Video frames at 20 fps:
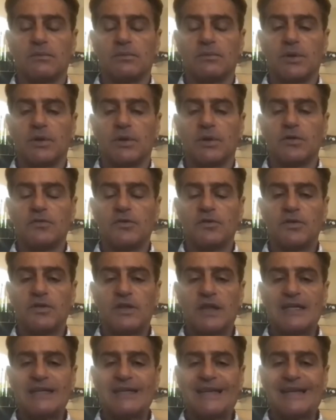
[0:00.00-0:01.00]
beautiful
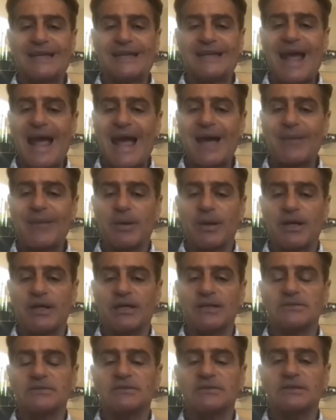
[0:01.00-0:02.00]
thing that
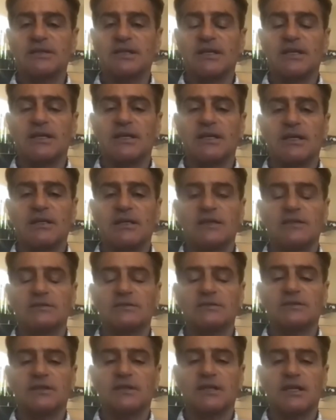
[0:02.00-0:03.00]
happens
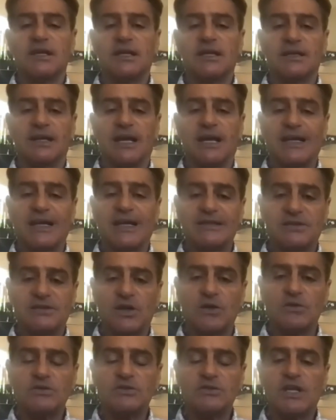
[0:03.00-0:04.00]
is in
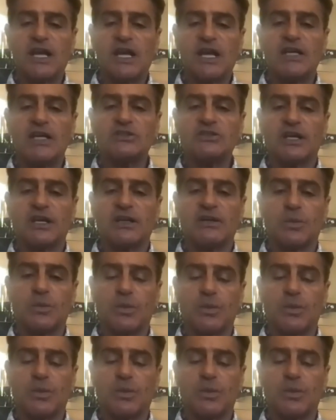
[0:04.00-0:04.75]
association